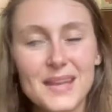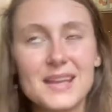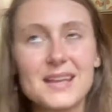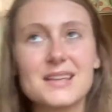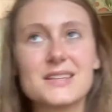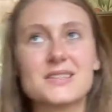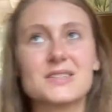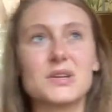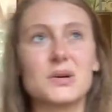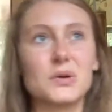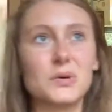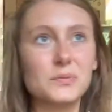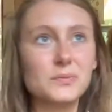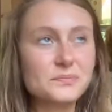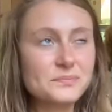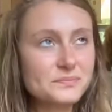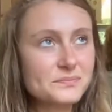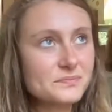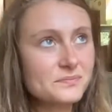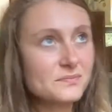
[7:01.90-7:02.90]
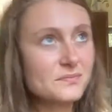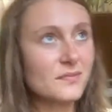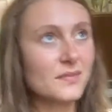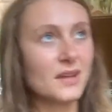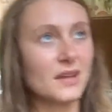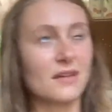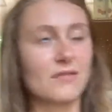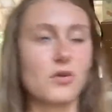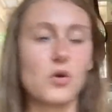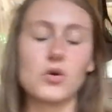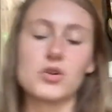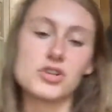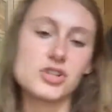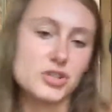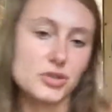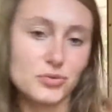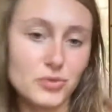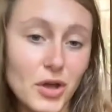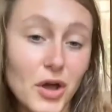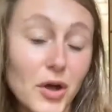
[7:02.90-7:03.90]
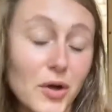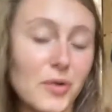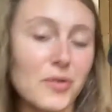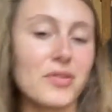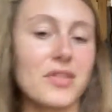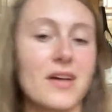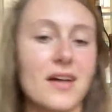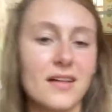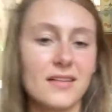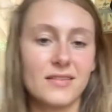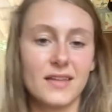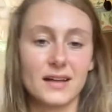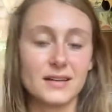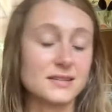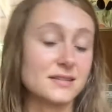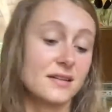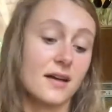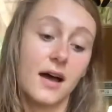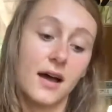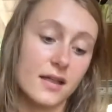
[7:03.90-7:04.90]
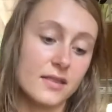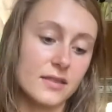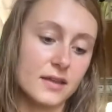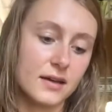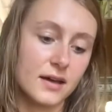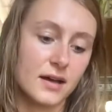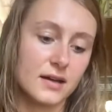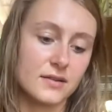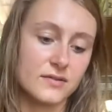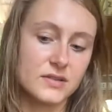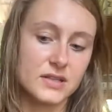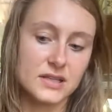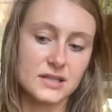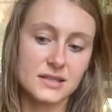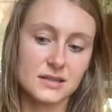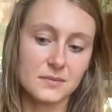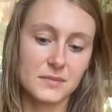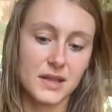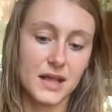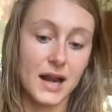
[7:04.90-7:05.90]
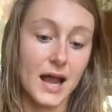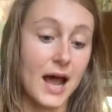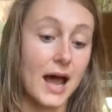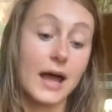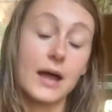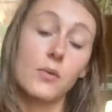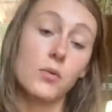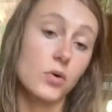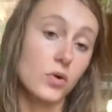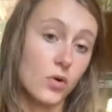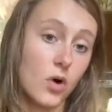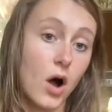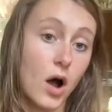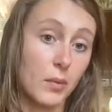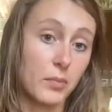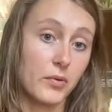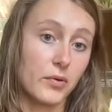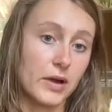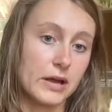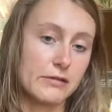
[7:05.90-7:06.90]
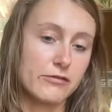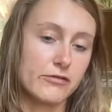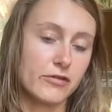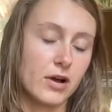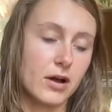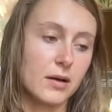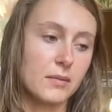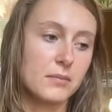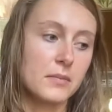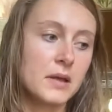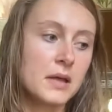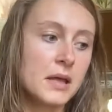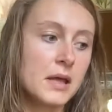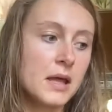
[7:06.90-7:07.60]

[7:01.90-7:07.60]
So, of course, that that's not the kind of system that I will operate from.